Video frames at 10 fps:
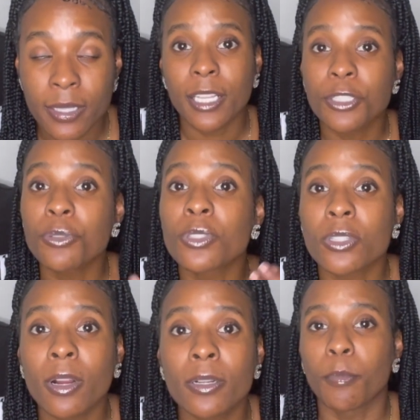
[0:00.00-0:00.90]
that you
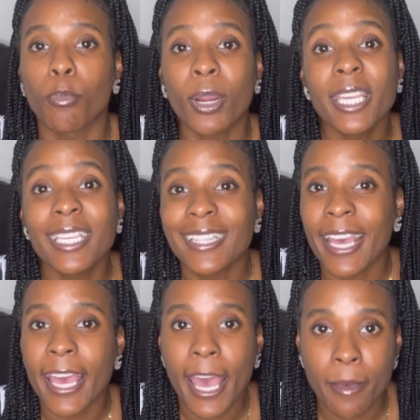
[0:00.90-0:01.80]
start breaking
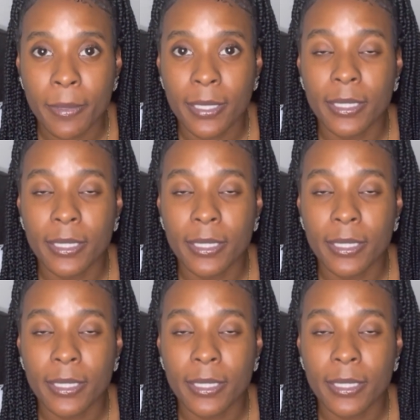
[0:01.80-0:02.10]
that habit,